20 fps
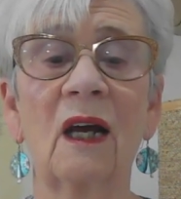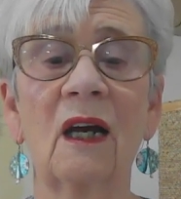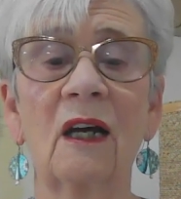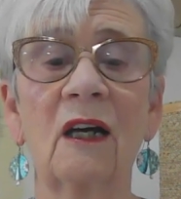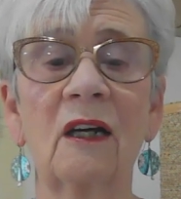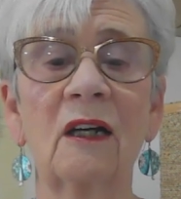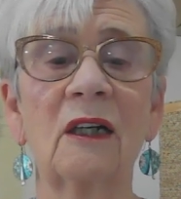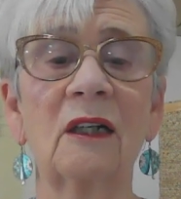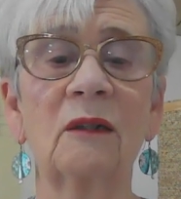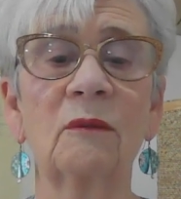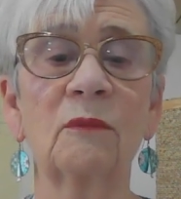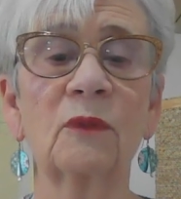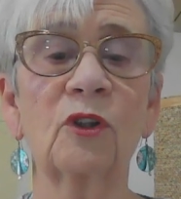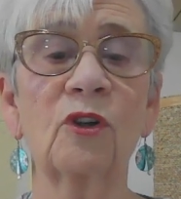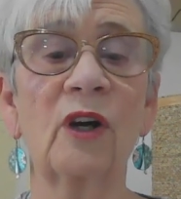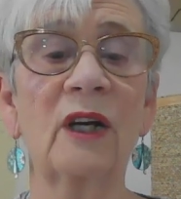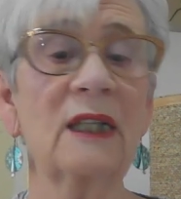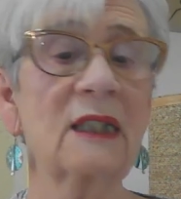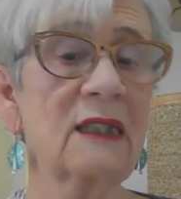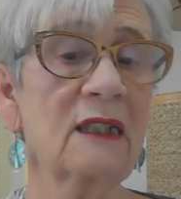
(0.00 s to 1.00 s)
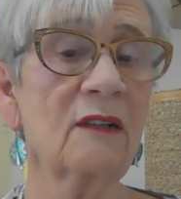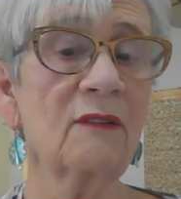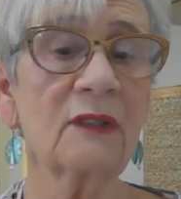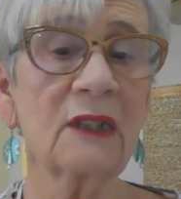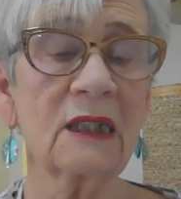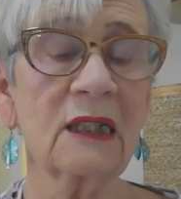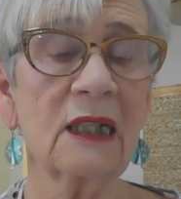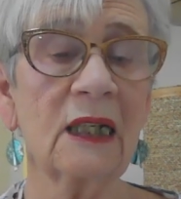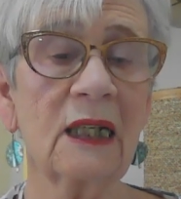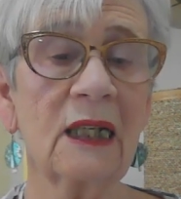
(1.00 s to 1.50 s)

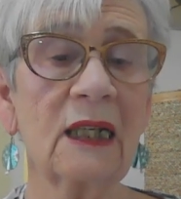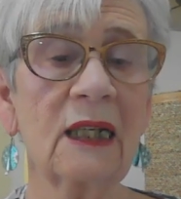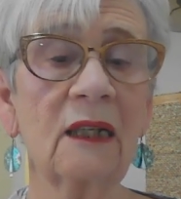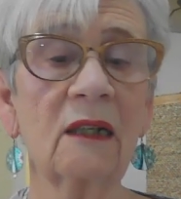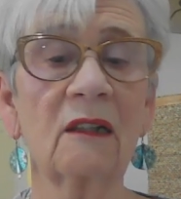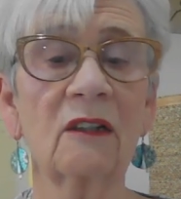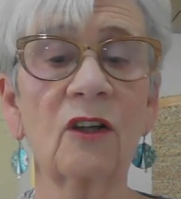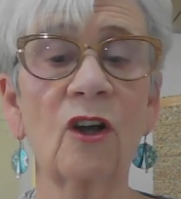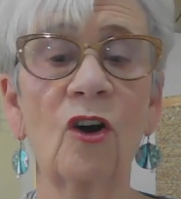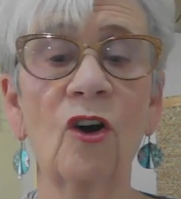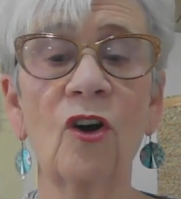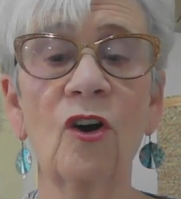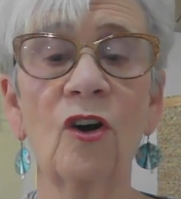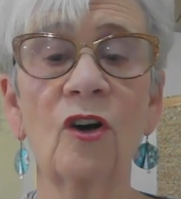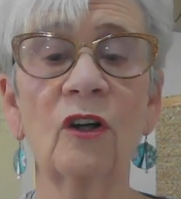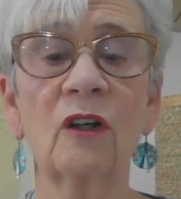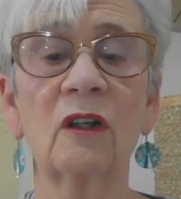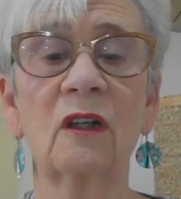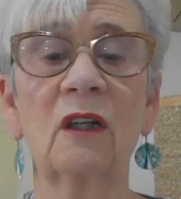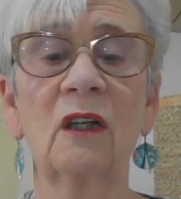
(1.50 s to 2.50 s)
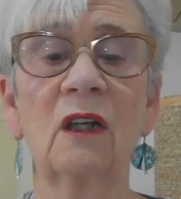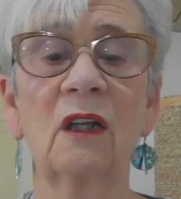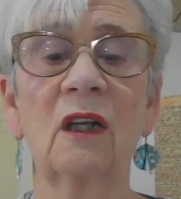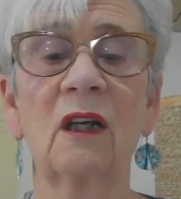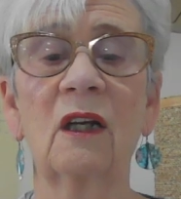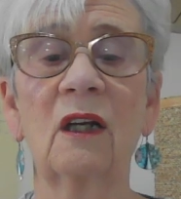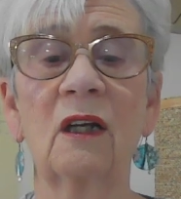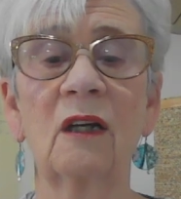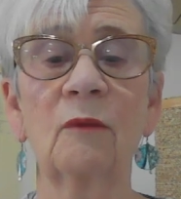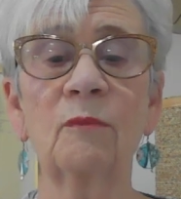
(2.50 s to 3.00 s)
creativity and art,
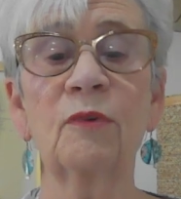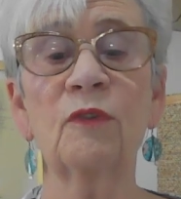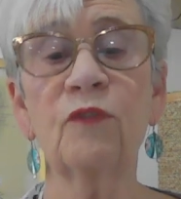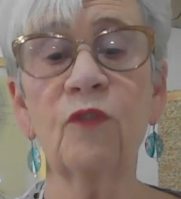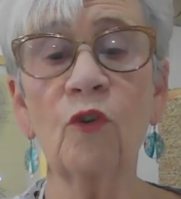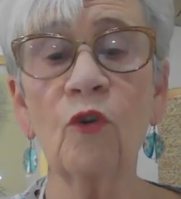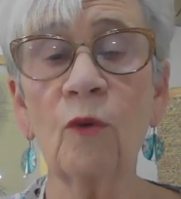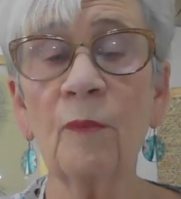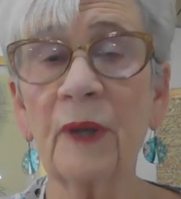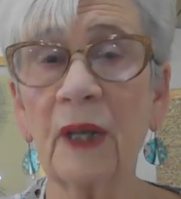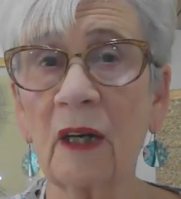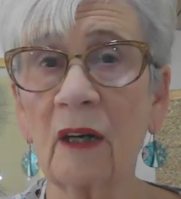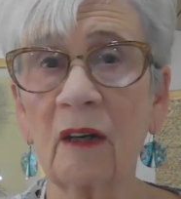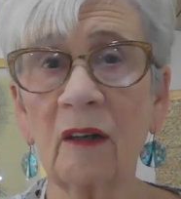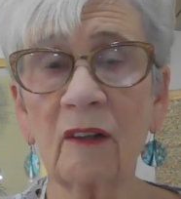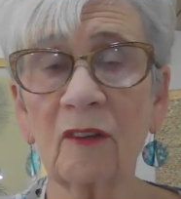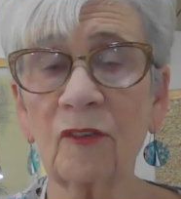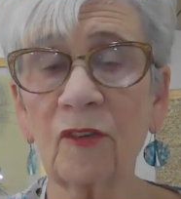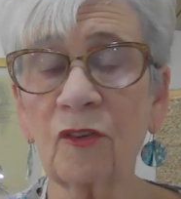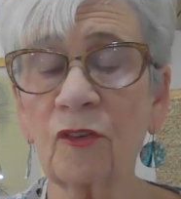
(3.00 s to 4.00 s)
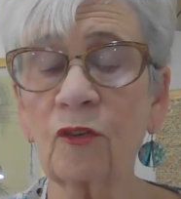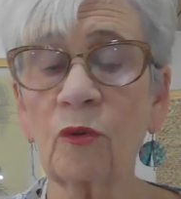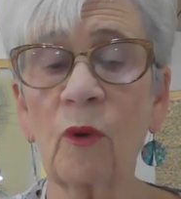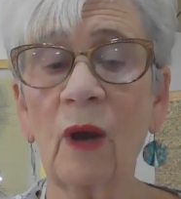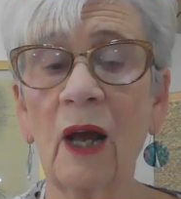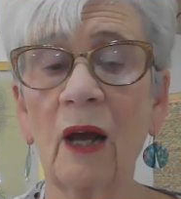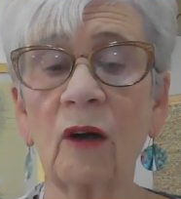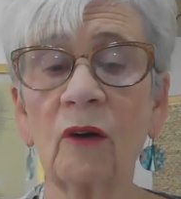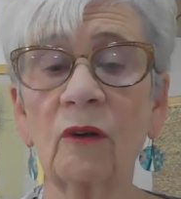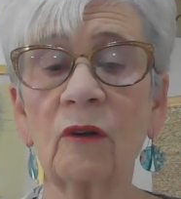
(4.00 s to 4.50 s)
performing arts as
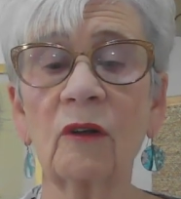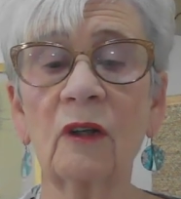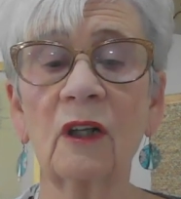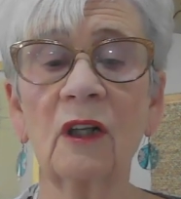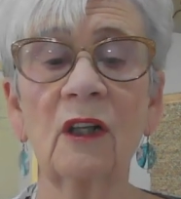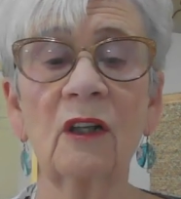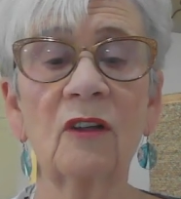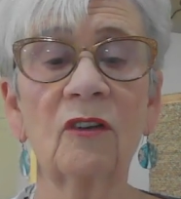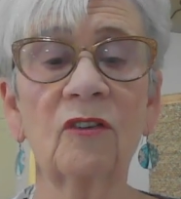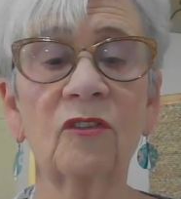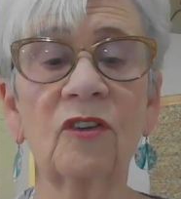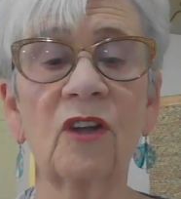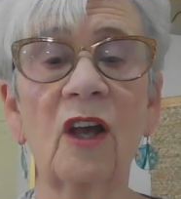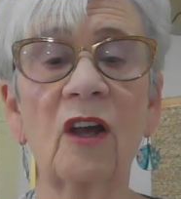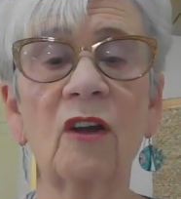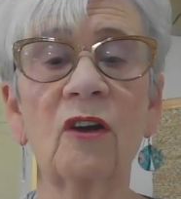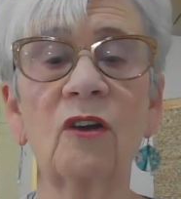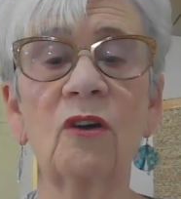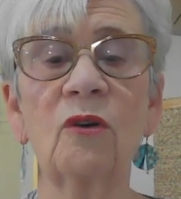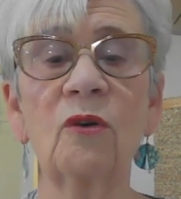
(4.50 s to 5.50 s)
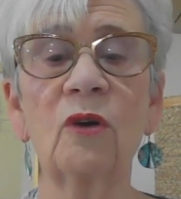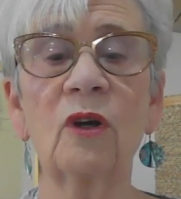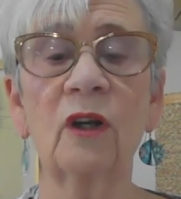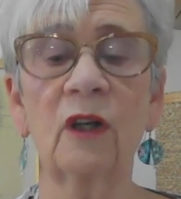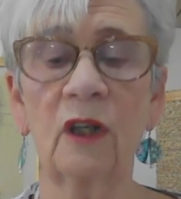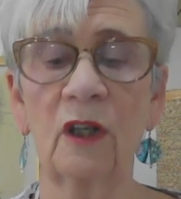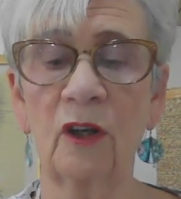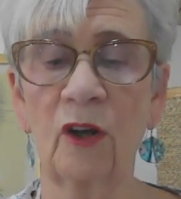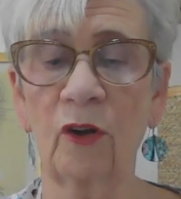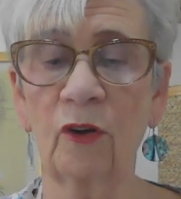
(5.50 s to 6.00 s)
well. So,
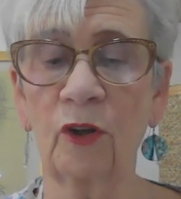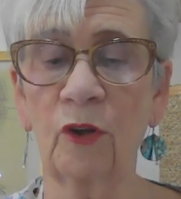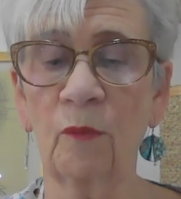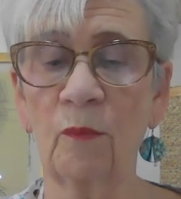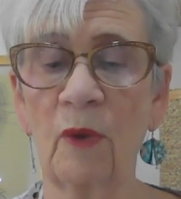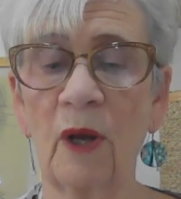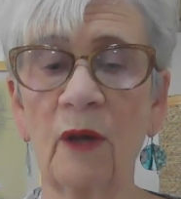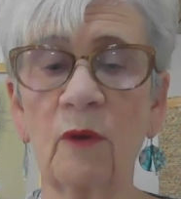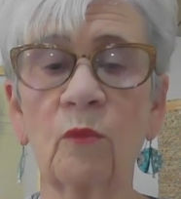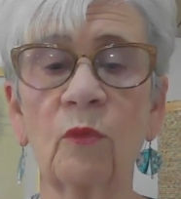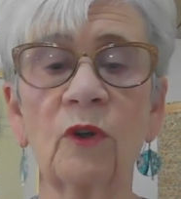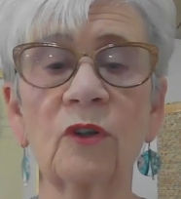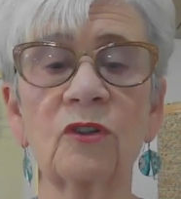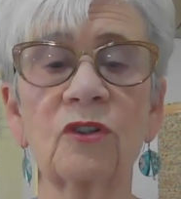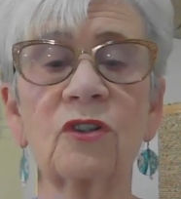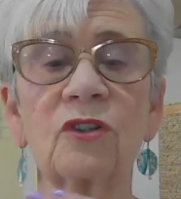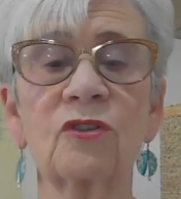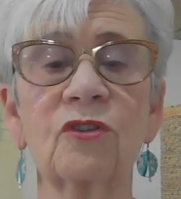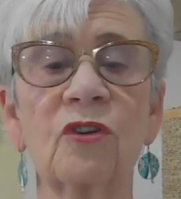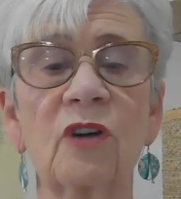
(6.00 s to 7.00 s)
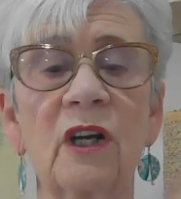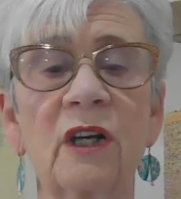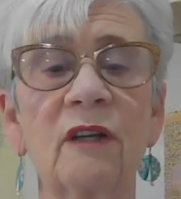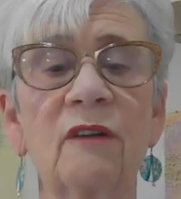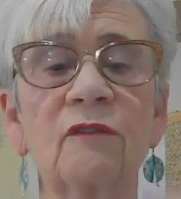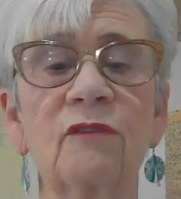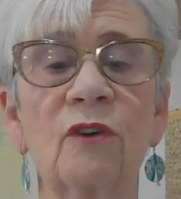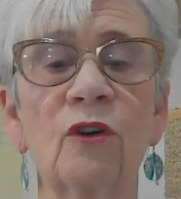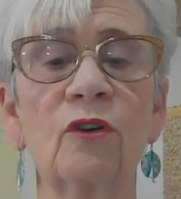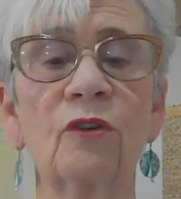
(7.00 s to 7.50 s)
you might want to try
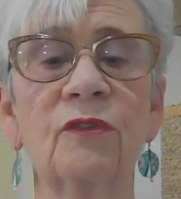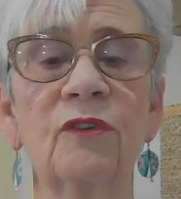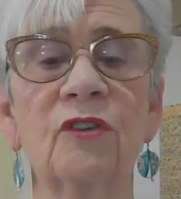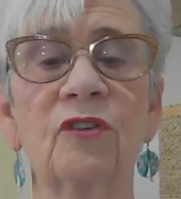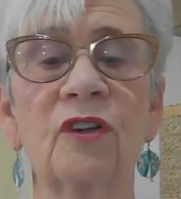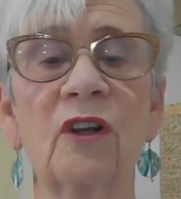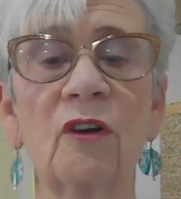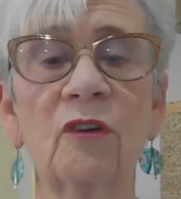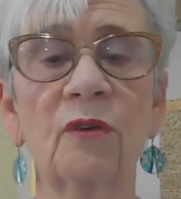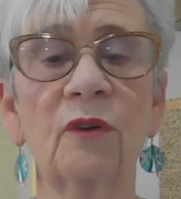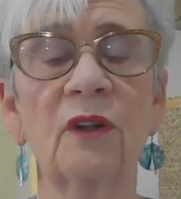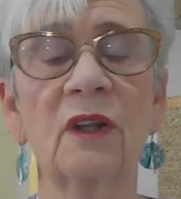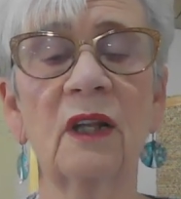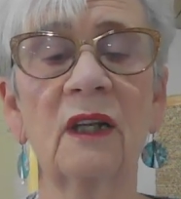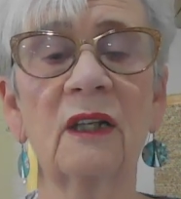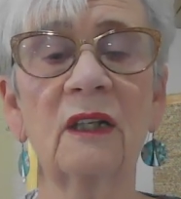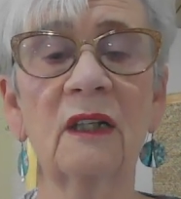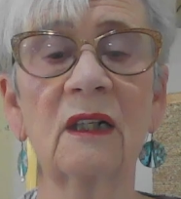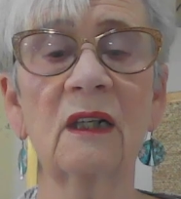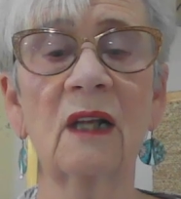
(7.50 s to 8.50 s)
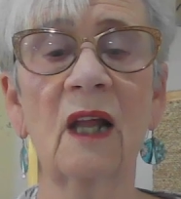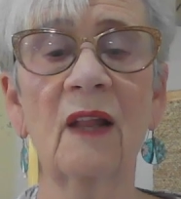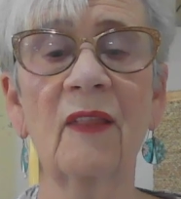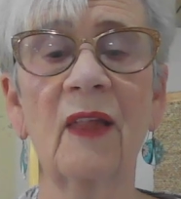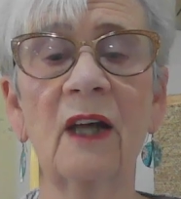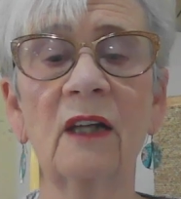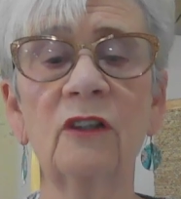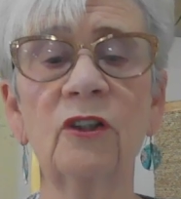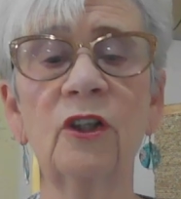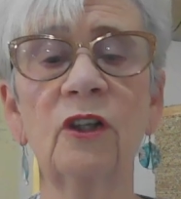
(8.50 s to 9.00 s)
and involve yourself with anything like
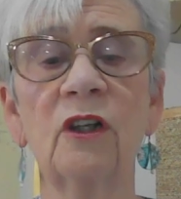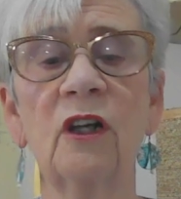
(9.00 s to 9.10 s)
that.